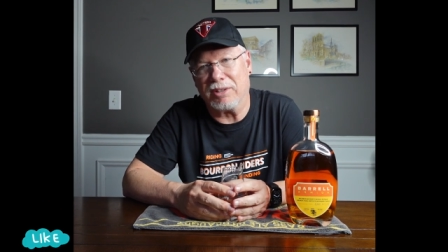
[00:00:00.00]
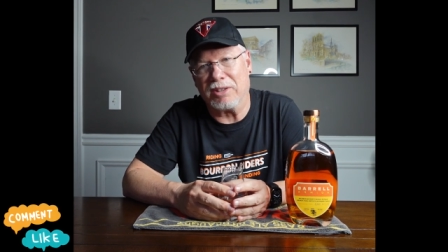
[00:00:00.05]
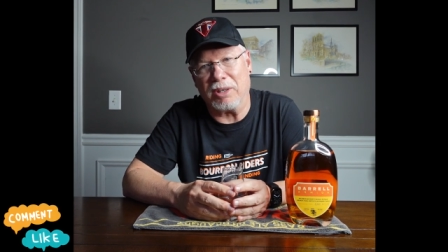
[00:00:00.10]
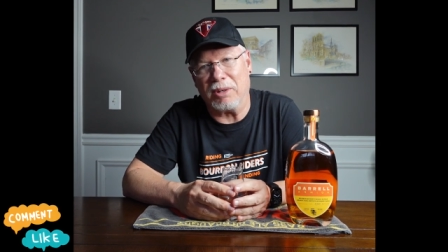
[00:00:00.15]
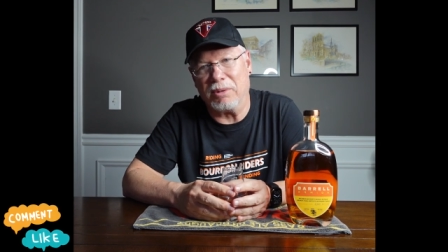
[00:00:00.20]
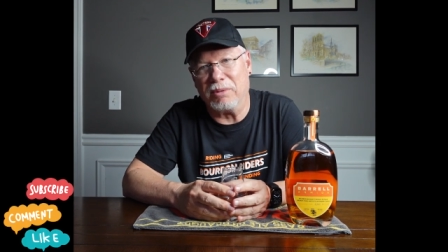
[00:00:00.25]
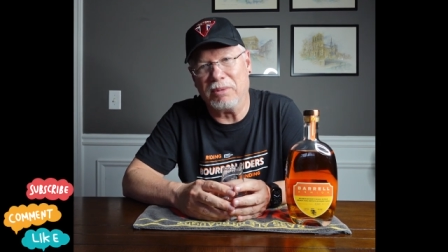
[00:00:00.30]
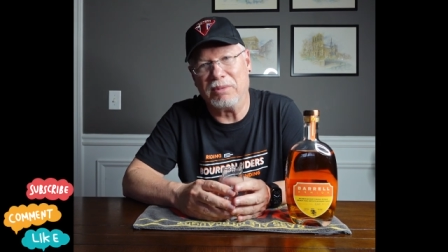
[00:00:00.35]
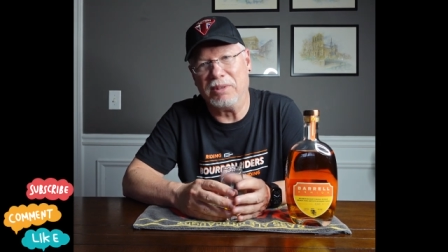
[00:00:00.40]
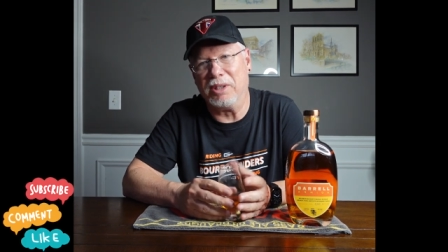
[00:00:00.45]

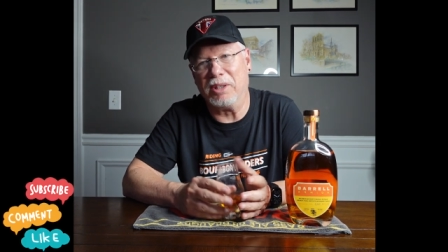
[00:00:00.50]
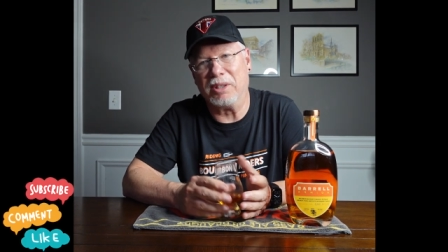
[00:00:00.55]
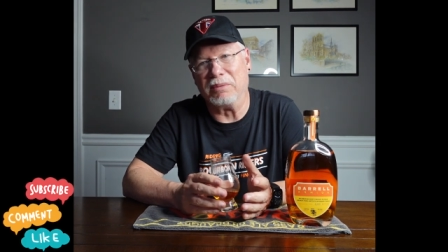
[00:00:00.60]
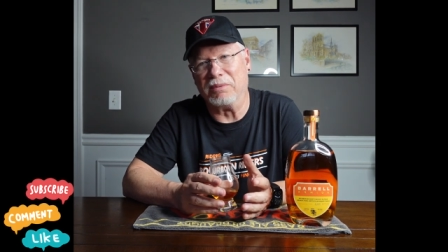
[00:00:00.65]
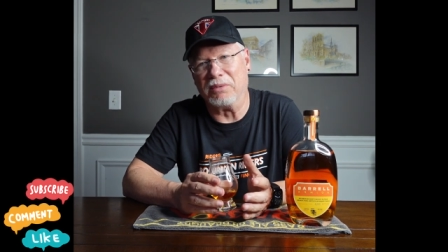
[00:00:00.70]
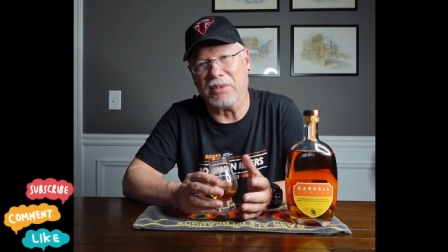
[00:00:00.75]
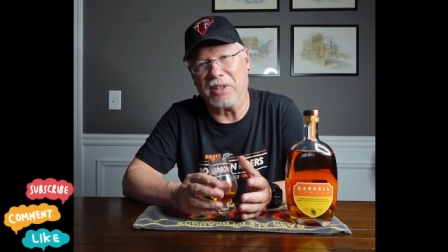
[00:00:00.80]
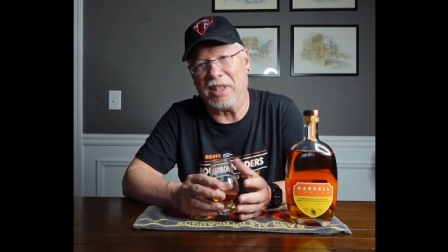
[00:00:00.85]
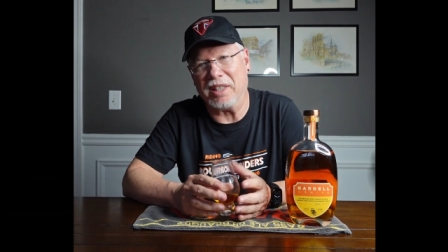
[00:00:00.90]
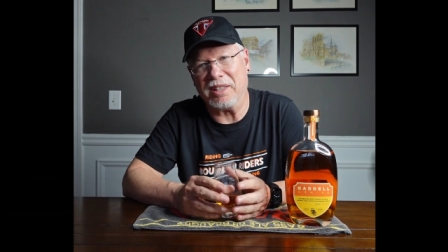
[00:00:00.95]
so you can
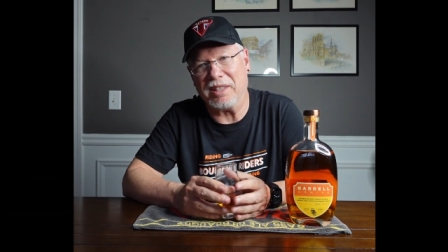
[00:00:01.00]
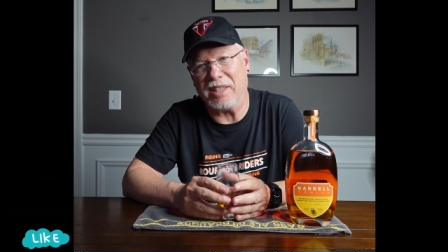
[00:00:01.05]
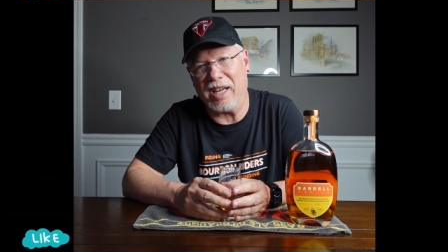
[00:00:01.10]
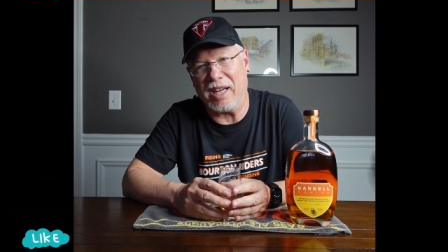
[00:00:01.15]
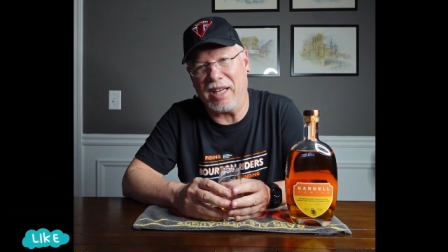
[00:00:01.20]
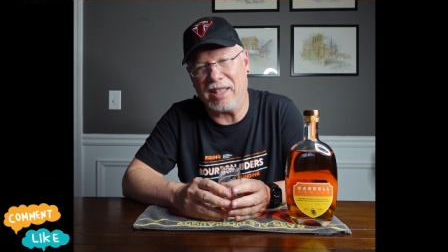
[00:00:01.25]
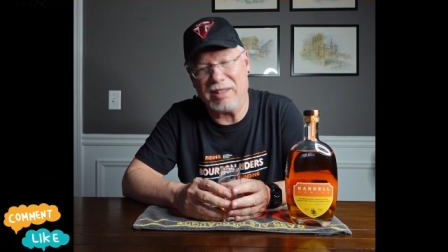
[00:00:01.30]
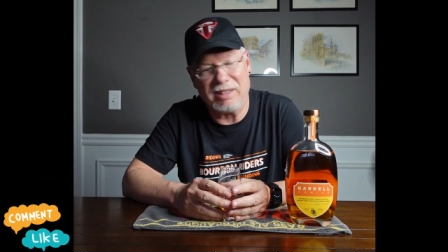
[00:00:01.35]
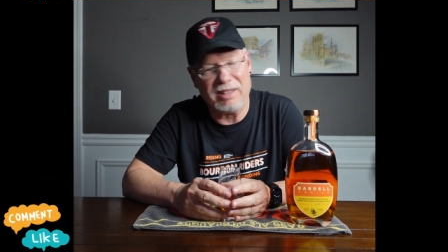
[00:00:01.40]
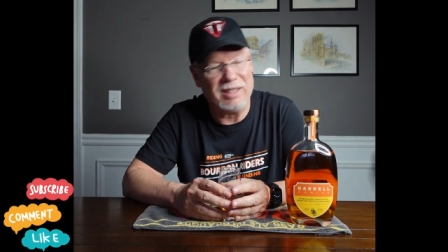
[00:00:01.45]
forget
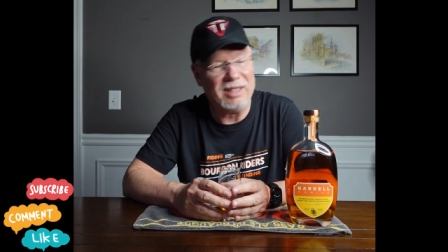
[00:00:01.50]
that.